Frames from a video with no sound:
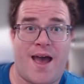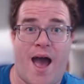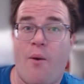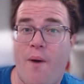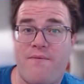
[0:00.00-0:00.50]

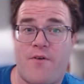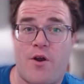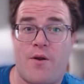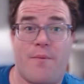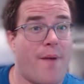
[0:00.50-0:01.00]

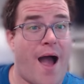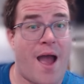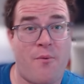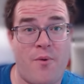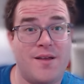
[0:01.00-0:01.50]
However,
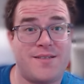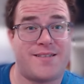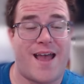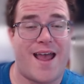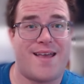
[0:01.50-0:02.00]
I will
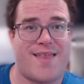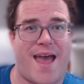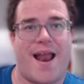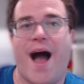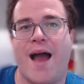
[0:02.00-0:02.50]
say
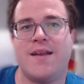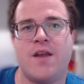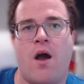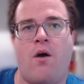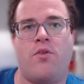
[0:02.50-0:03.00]
that I
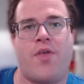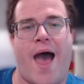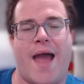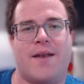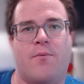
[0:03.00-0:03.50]
know
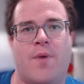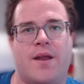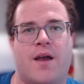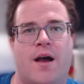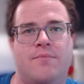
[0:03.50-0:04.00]
that
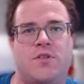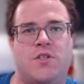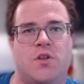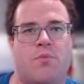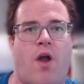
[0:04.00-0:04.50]
when it comes
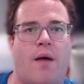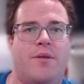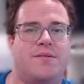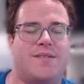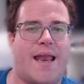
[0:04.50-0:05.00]
to the
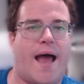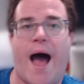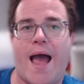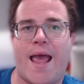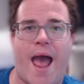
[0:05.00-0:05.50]
problems that
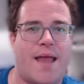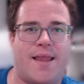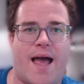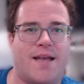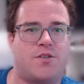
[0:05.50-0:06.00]
I had
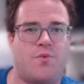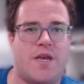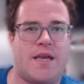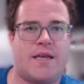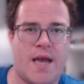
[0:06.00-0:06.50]
last
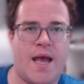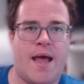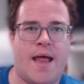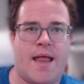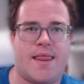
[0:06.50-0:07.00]
week,
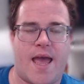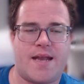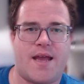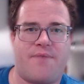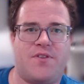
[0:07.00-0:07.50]

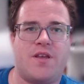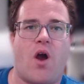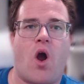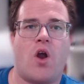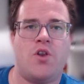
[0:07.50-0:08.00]
they definitely
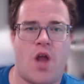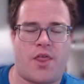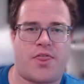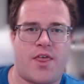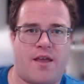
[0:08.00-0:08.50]
are
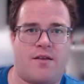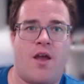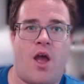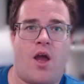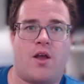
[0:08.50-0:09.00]

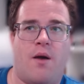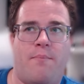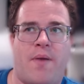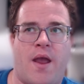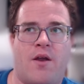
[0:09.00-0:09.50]
nothing
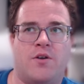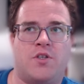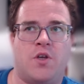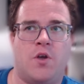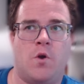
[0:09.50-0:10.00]

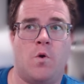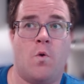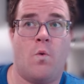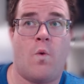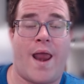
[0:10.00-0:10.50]
compared
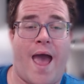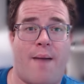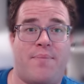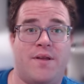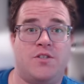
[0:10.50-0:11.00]
to what
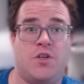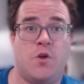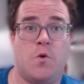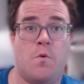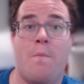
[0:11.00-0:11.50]
happened
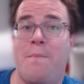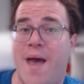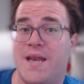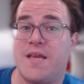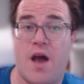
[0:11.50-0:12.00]
to
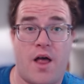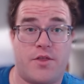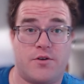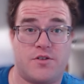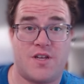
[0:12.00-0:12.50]
many
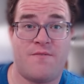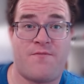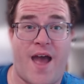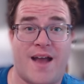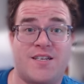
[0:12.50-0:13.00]
others.
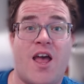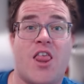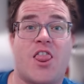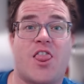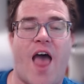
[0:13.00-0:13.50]
In fact,
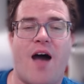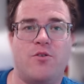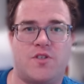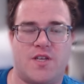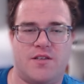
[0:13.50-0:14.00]

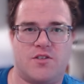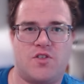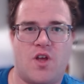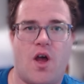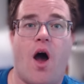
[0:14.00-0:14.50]

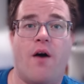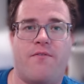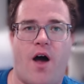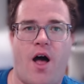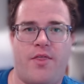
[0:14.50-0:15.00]
thousands
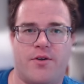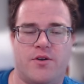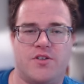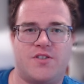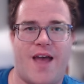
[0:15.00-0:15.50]
of
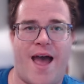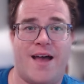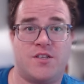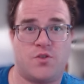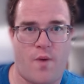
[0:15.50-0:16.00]
others
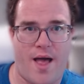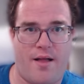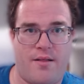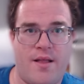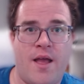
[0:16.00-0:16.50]
as
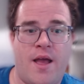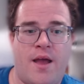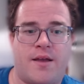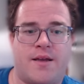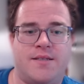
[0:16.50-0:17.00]
well.
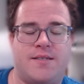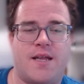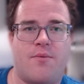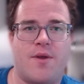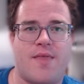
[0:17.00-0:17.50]

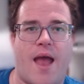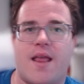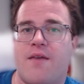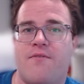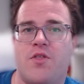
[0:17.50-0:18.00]
Considering
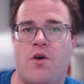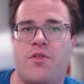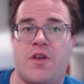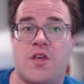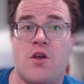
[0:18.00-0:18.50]
that even though
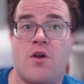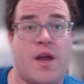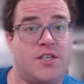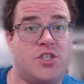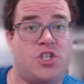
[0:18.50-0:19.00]
the year
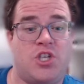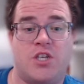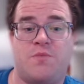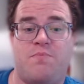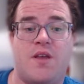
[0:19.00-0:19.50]
has
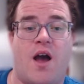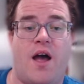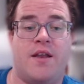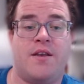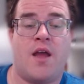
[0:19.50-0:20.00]
just
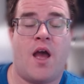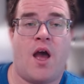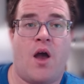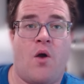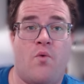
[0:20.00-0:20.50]
begun,
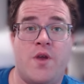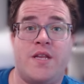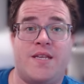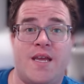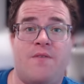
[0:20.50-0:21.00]

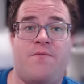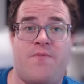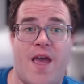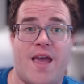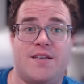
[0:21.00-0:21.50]
we did
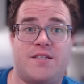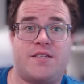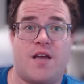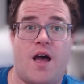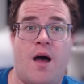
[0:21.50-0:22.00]

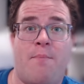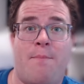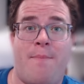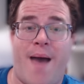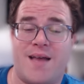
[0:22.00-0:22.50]
face a
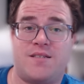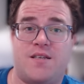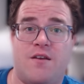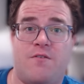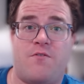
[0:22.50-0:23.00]

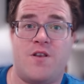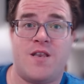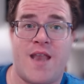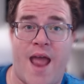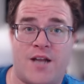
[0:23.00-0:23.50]
massive
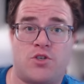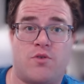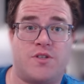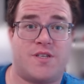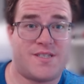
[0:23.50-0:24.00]

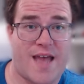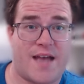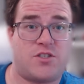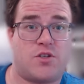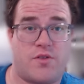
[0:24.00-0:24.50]
natural
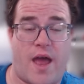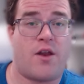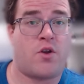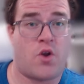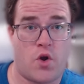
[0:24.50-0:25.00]
disaster
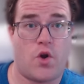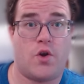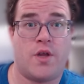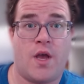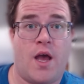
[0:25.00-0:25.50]
that
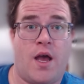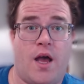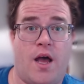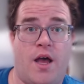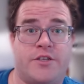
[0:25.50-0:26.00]
occurred,
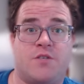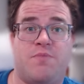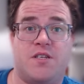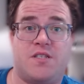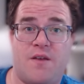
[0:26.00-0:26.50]

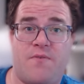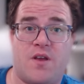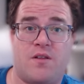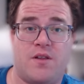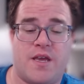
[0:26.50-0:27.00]

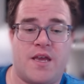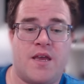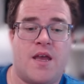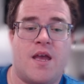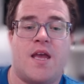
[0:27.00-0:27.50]

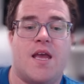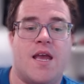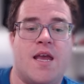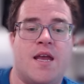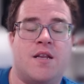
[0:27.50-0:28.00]
specifically
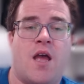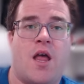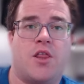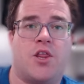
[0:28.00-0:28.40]
in the